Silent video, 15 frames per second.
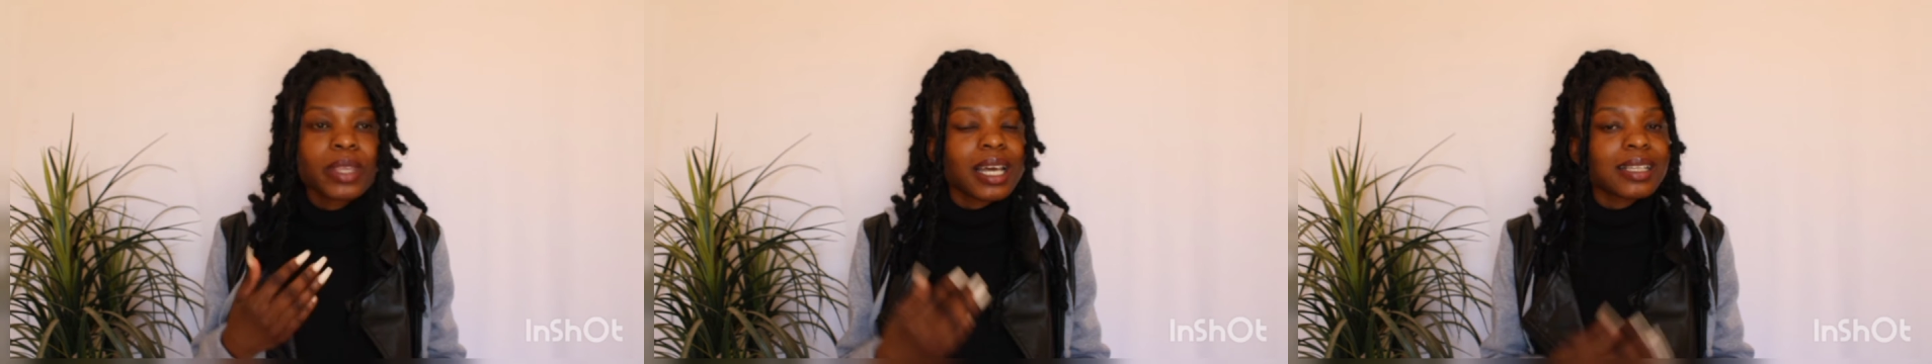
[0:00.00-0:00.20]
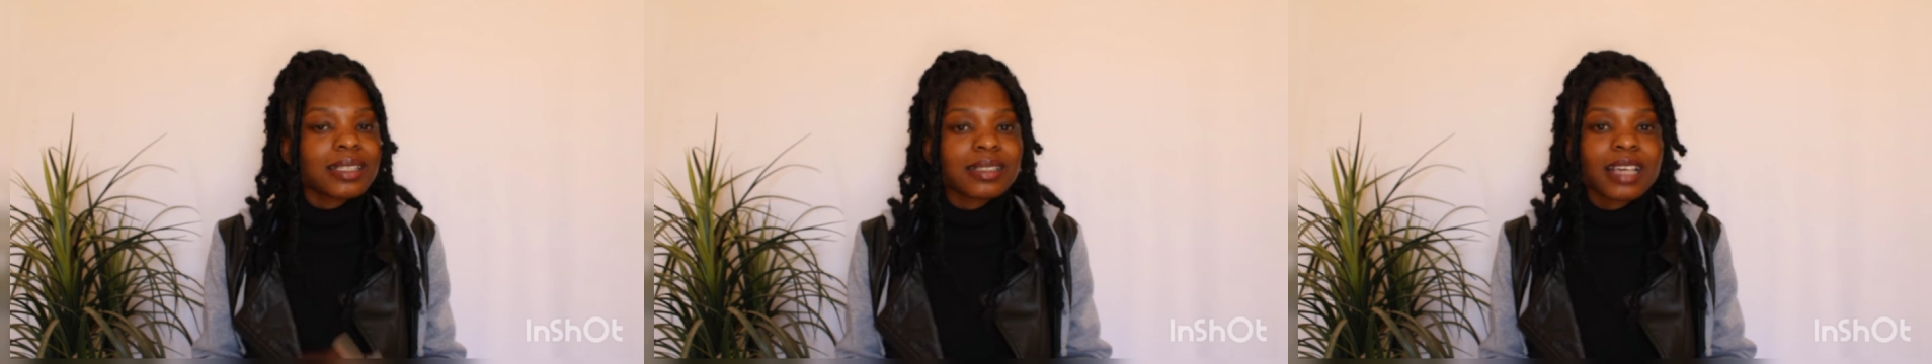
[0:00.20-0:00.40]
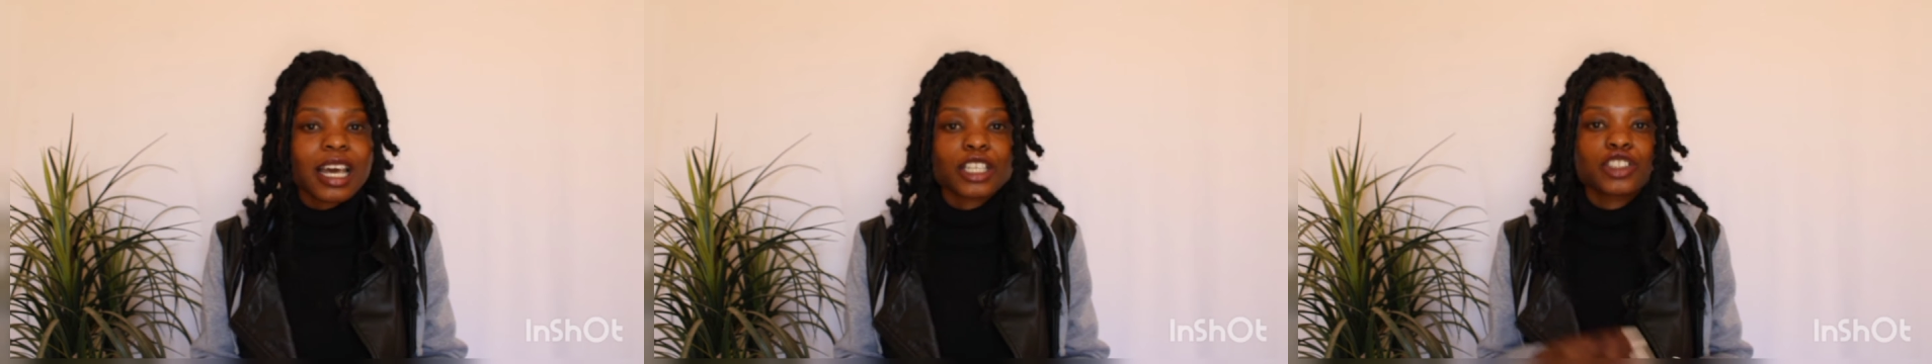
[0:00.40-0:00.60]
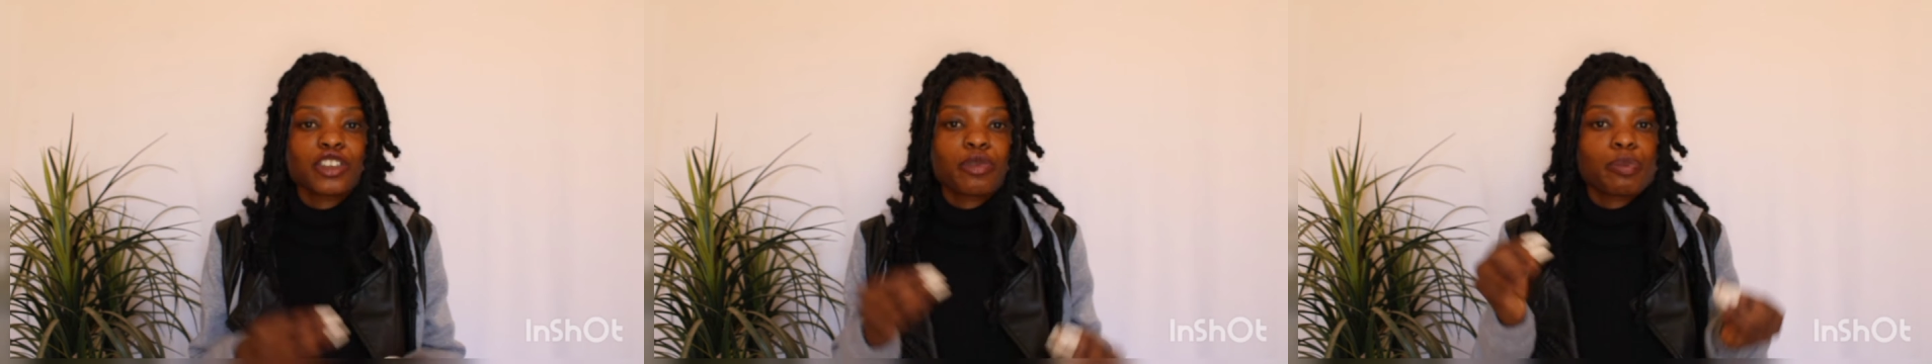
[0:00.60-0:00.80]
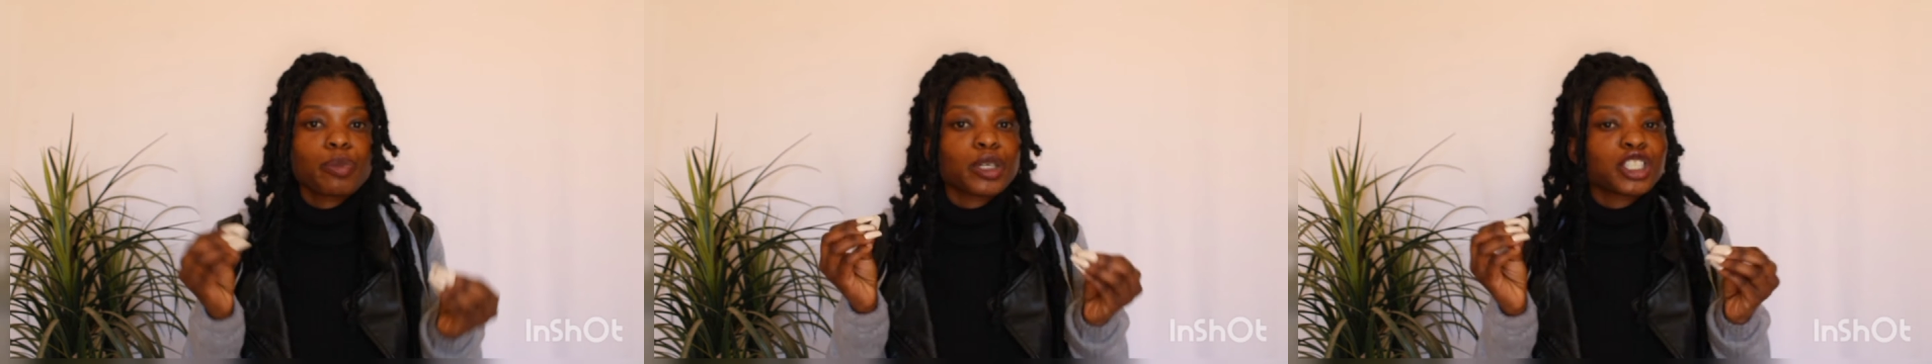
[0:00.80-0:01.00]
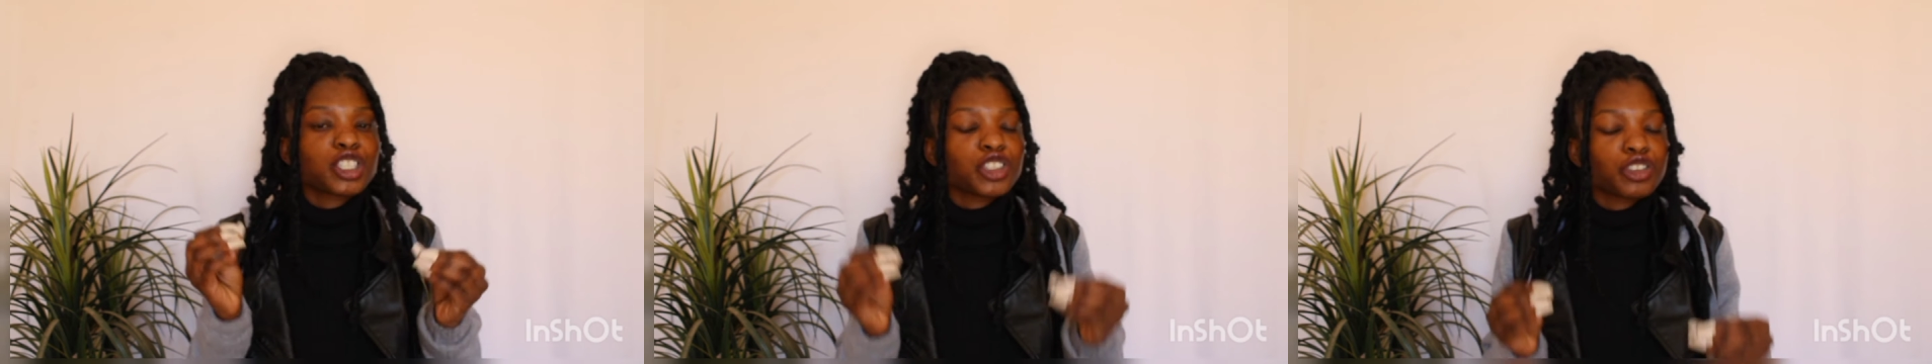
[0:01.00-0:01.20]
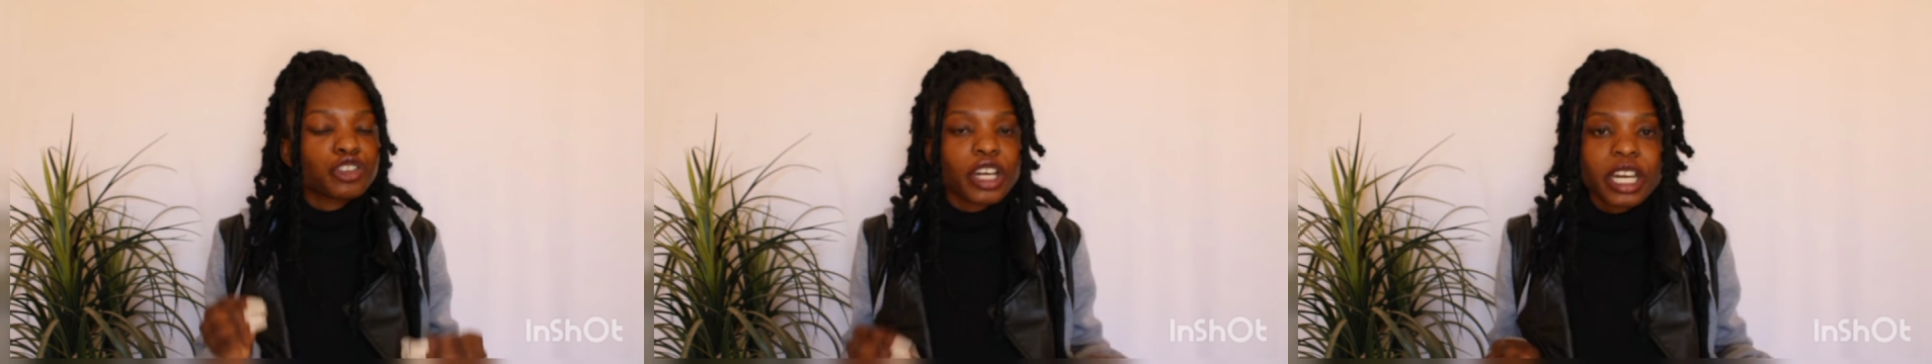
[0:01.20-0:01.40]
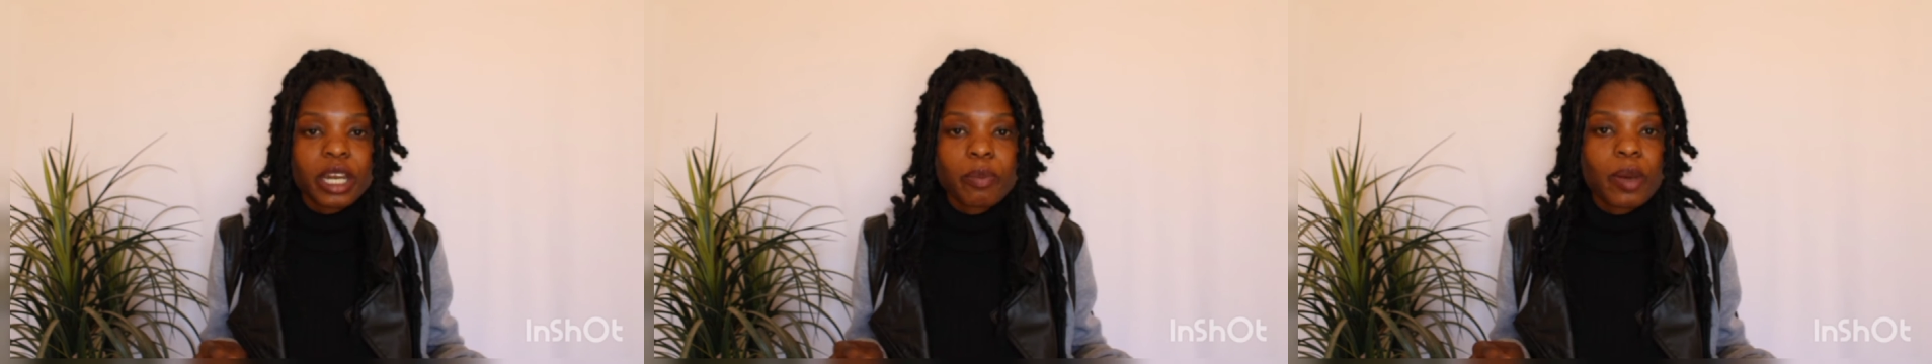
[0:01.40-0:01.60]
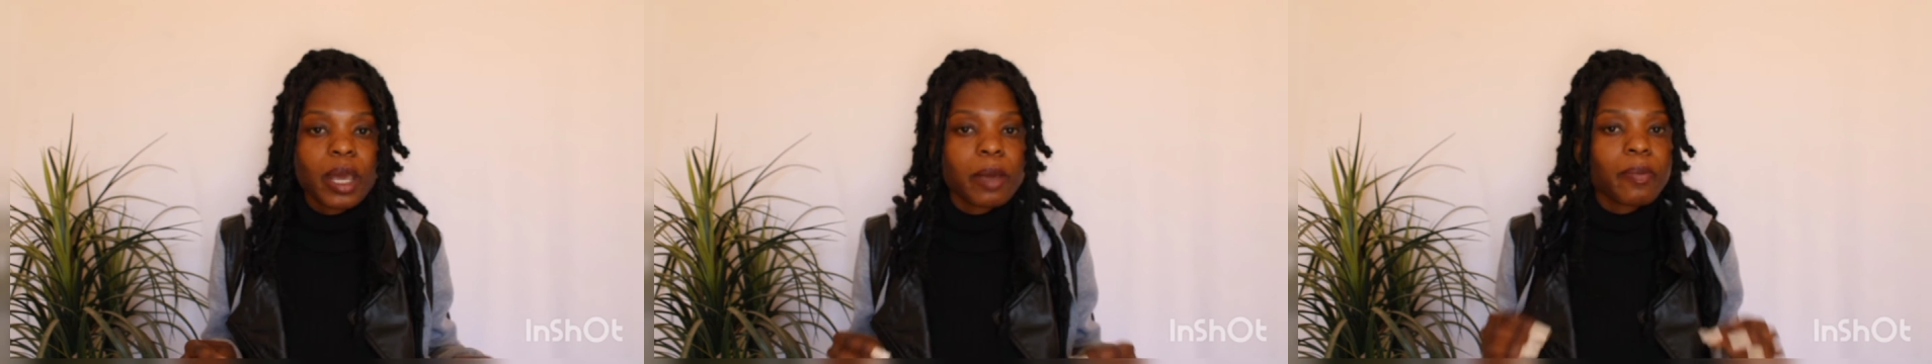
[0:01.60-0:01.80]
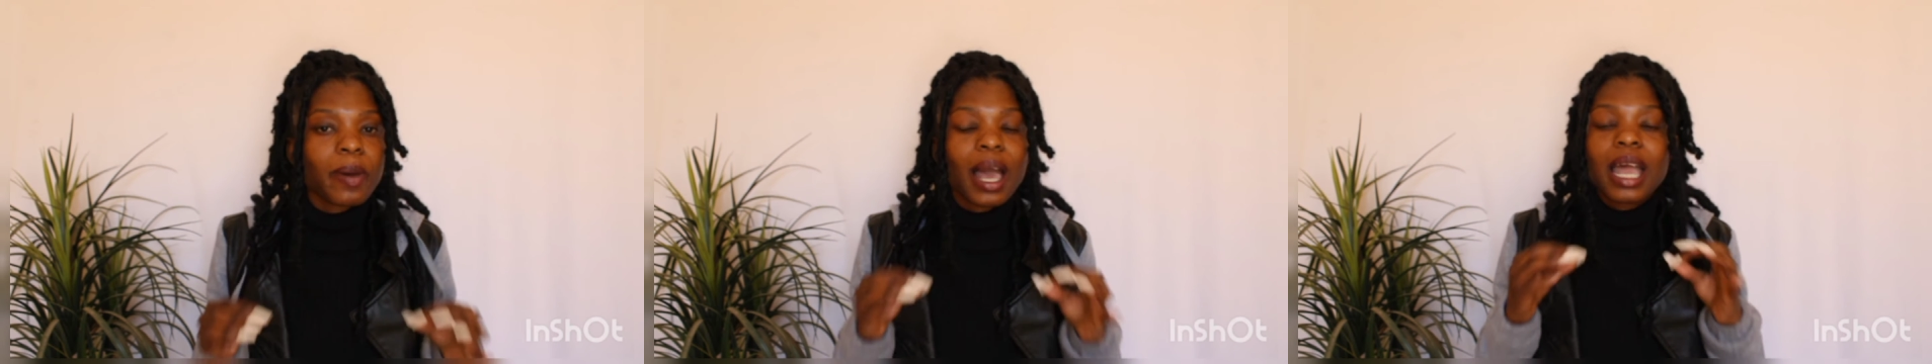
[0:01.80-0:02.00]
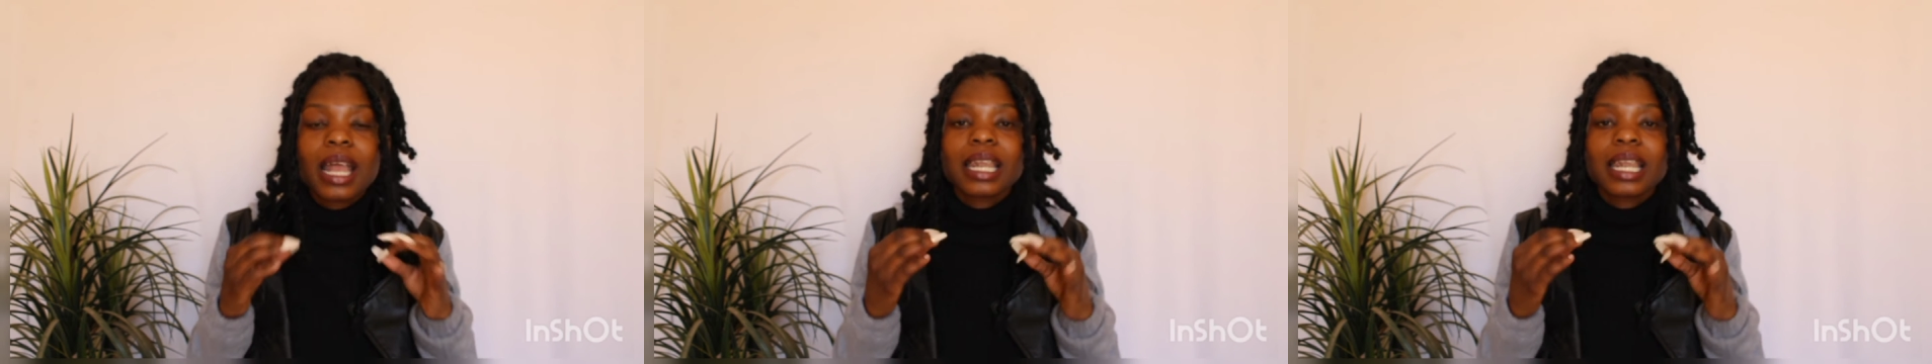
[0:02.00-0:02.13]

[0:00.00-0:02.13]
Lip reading: Inside you've put shredded paper.